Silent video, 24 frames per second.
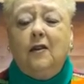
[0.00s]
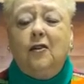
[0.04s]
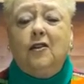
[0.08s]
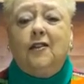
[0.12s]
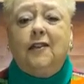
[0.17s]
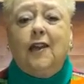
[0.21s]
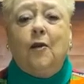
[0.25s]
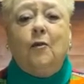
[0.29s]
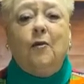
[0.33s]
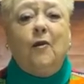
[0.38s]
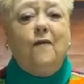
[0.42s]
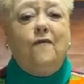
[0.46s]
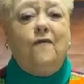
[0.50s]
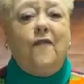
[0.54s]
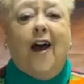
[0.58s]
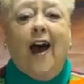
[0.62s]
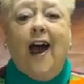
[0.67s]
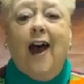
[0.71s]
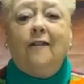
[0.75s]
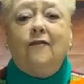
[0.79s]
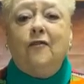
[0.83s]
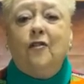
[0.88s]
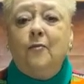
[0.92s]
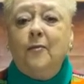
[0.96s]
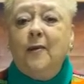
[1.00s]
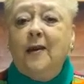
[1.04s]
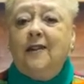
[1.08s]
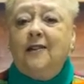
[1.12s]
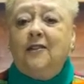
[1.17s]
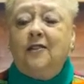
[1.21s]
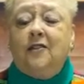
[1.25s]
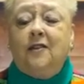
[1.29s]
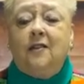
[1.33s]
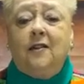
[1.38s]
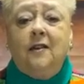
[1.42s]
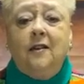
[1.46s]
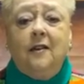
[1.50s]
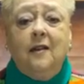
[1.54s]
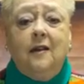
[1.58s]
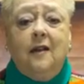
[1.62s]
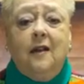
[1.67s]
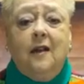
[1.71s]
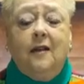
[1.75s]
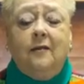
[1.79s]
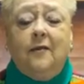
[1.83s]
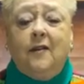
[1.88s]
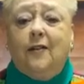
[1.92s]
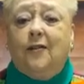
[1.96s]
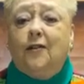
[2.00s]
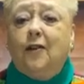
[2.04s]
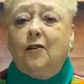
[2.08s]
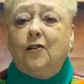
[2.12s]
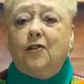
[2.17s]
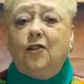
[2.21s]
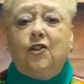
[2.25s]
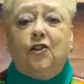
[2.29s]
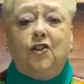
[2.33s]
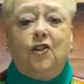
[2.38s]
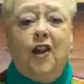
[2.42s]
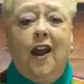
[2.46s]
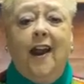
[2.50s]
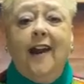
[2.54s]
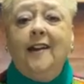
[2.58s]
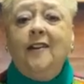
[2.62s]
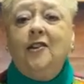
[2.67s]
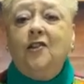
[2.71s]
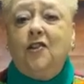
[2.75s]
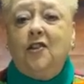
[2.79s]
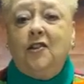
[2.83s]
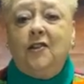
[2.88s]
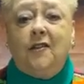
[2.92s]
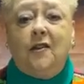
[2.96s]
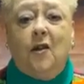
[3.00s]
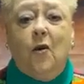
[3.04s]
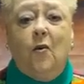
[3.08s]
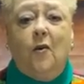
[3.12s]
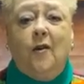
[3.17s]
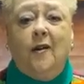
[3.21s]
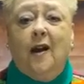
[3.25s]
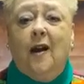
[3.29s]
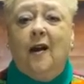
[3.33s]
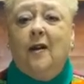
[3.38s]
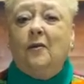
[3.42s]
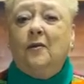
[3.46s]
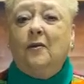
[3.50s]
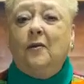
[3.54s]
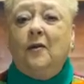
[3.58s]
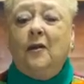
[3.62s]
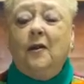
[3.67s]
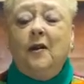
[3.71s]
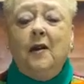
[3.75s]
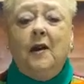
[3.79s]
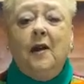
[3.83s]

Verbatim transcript: You see, revival means that there's changes going on.